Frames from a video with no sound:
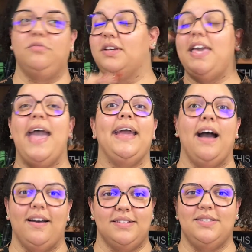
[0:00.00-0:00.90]

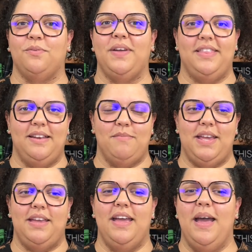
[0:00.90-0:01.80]
chaos within
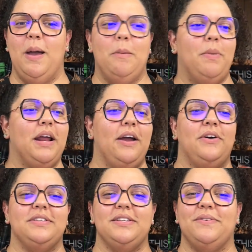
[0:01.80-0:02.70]
me. But I
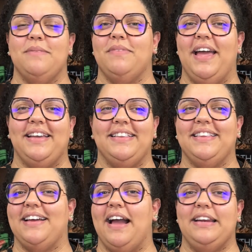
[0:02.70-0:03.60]
also am like
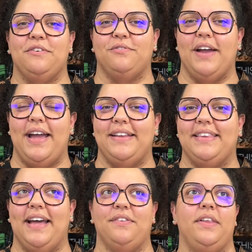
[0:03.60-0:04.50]
the kind of friend
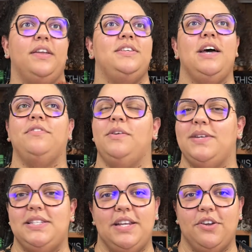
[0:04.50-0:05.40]
that definitely
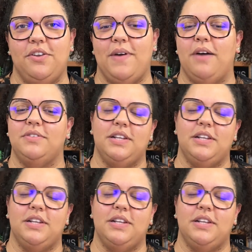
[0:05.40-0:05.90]
wants to hear you out,